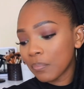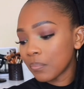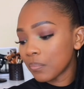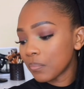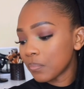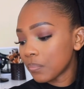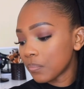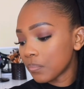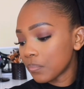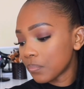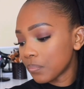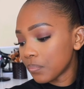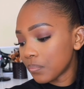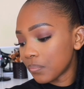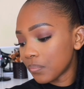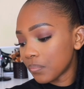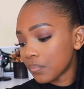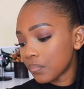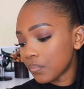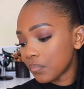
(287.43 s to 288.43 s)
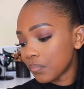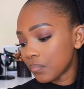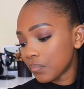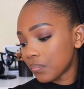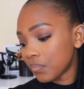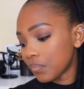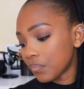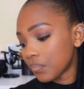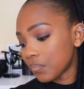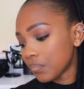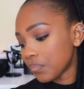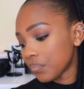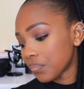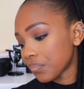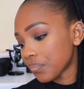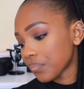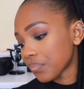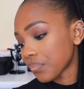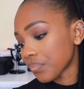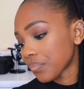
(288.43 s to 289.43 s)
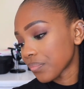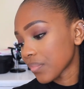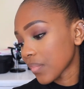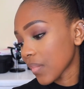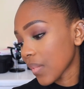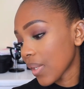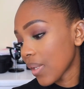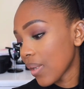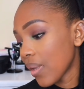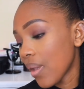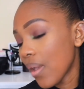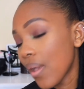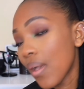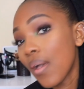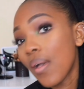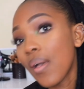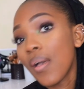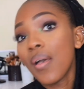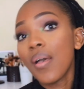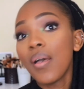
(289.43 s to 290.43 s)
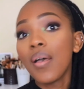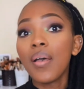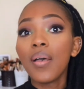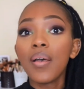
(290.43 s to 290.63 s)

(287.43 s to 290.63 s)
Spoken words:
(no one is talking)